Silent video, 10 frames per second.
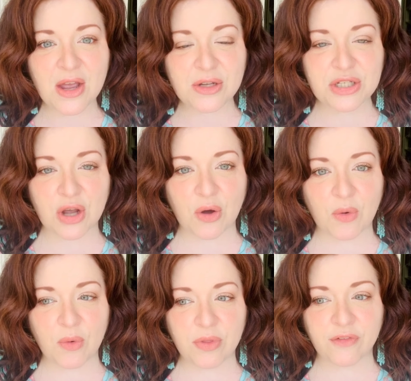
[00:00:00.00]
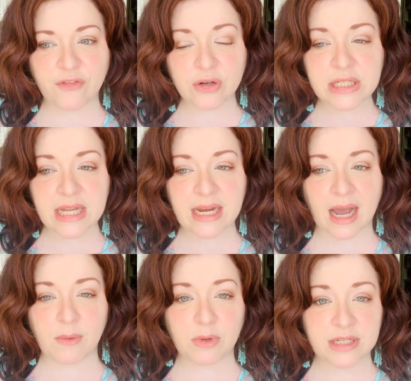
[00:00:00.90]
So the first thing
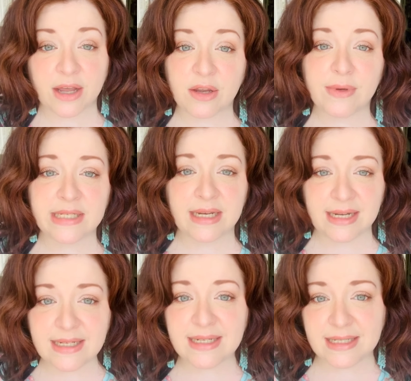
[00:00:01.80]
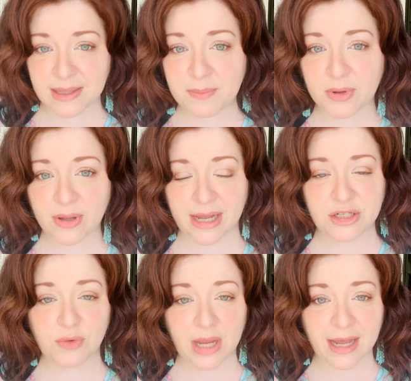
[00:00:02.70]
I will tell you is it is as simple as
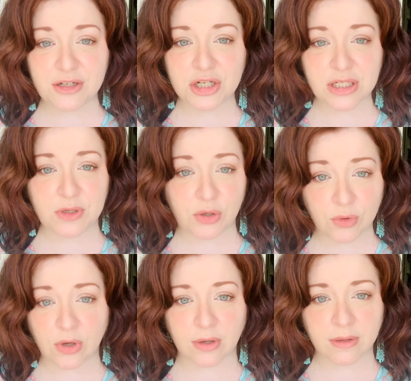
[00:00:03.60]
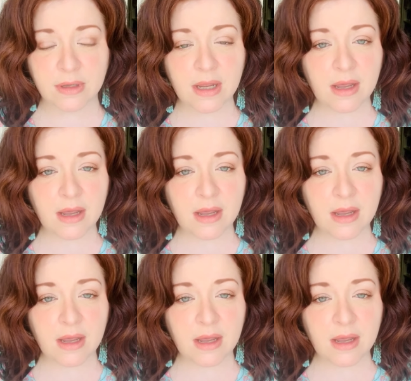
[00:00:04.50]
you can just Google